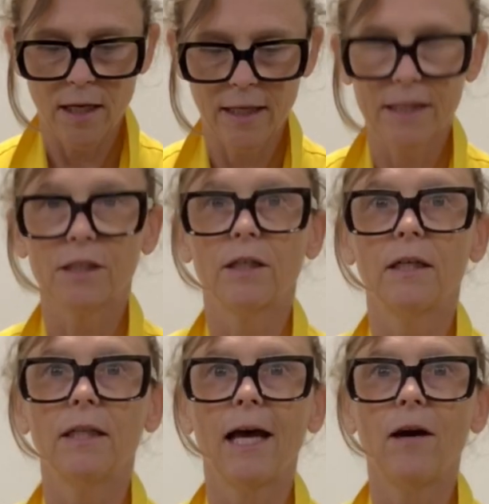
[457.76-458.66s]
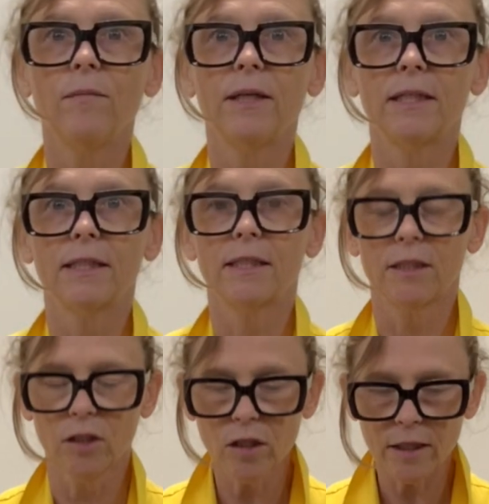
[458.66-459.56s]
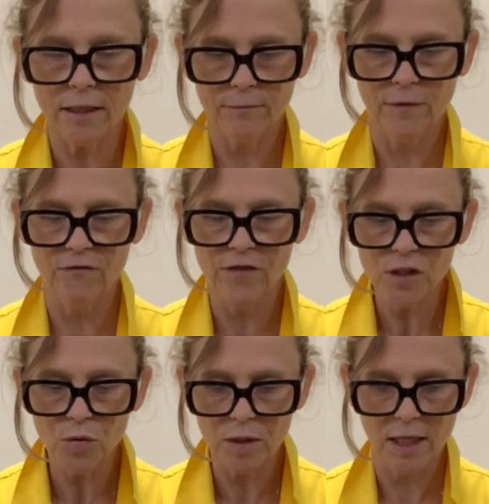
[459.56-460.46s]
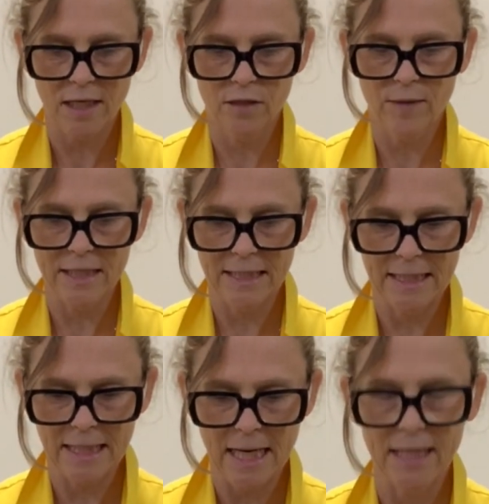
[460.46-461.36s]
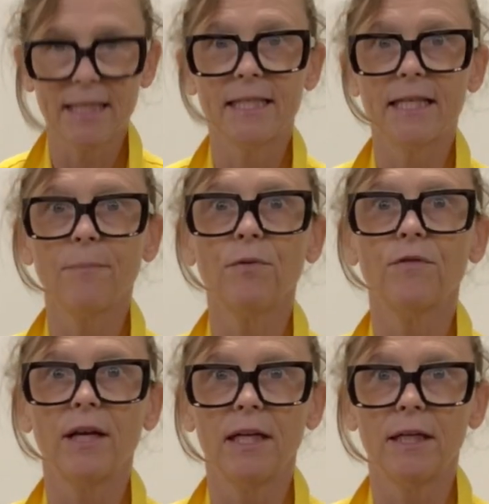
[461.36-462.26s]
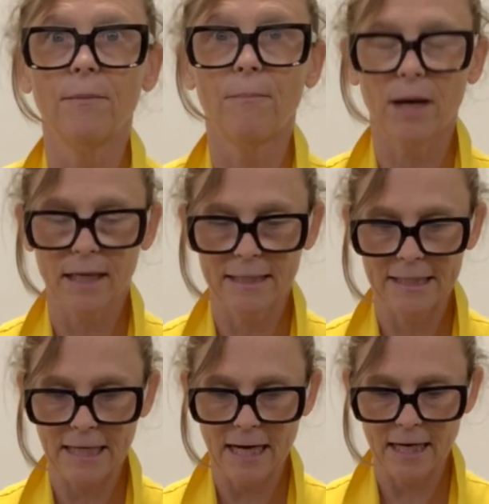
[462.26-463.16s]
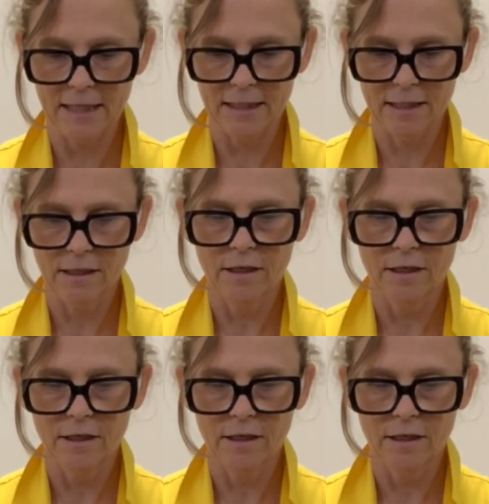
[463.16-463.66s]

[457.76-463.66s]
that's going to allow me to look at and visualize my DNA separated by size.